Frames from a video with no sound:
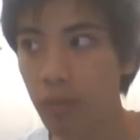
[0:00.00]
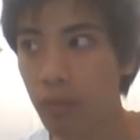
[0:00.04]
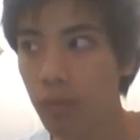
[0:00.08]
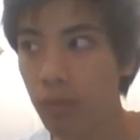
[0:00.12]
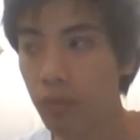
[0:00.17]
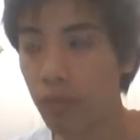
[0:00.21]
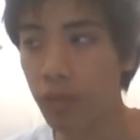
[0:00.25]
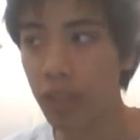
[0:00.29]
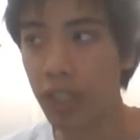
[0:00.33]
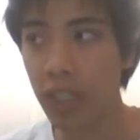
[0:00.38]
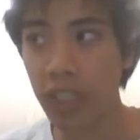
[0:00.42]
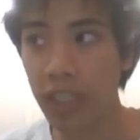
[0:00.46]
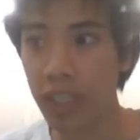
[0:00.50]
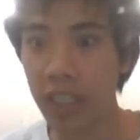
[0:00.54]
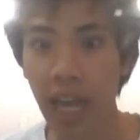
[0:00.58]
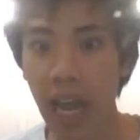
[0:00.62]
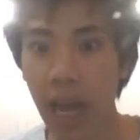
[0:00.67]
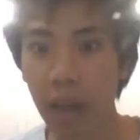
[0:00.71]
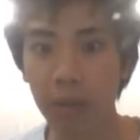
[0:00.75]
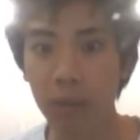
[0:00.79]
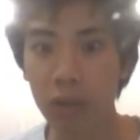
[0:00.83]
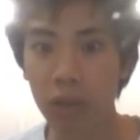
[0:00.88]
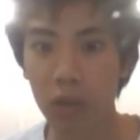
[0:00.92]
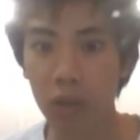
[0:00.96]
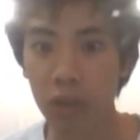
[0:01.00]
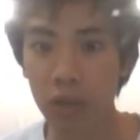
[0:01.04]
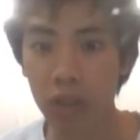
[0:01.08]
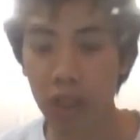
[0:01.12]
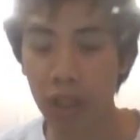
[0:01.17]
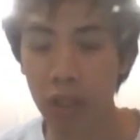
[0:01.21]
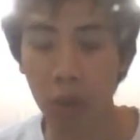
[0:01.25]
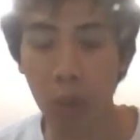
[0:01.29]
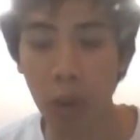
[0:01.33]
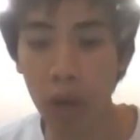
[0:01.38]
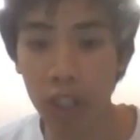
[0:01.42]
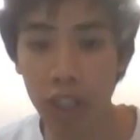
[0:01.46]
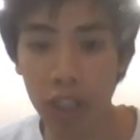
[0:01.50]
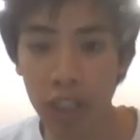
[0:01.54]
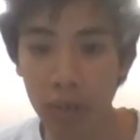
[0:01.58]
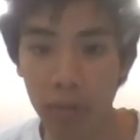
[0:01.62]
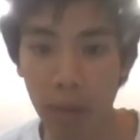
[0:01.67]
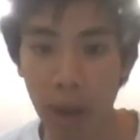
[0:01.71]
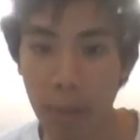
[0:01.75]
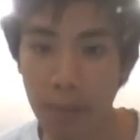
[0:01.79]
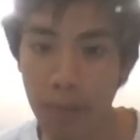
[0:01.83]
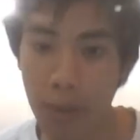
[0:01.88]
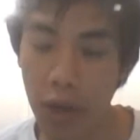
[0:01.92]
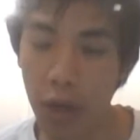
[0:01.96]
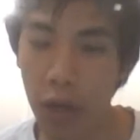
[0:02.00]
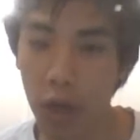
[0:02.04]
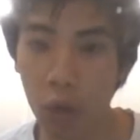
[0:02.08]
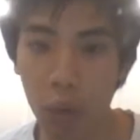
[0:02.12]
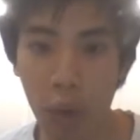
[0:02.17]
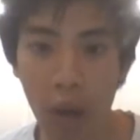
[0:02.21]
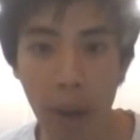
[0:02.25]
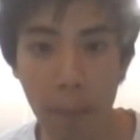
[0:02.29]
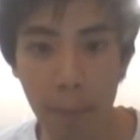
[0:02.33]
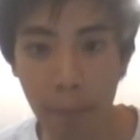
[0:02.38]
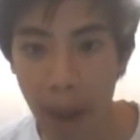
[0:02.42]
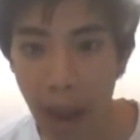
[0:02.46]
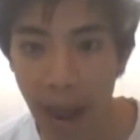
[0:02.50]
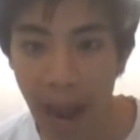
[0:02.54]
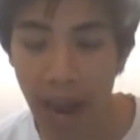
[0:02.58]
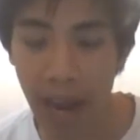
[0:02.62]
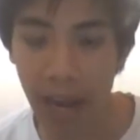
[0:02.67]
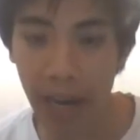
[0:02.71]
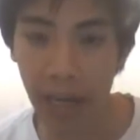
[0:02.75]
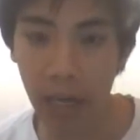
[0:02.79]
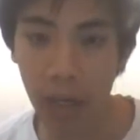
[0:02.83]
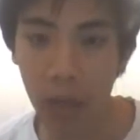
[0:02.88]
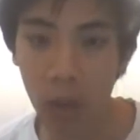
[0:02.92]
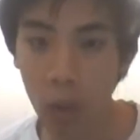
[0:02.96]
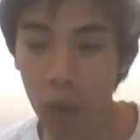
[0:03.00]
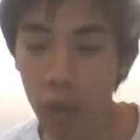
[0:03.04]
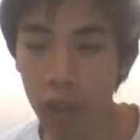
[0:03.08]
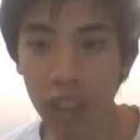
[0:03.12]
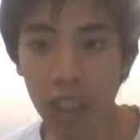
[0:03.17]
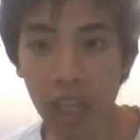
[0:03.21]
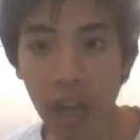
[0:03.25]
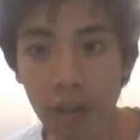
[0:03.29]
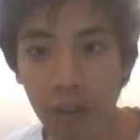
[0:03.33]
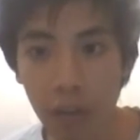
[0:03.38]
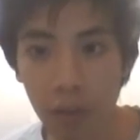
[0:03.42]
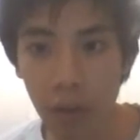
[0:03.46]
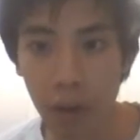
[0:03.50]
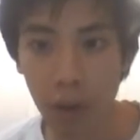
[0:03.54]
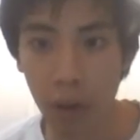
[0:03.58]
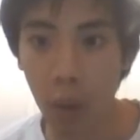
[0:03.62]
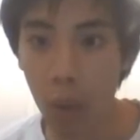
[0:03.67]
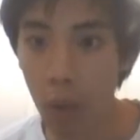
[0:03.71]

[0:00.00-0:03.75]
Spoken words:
these damsels in question might be in great pain or suffering,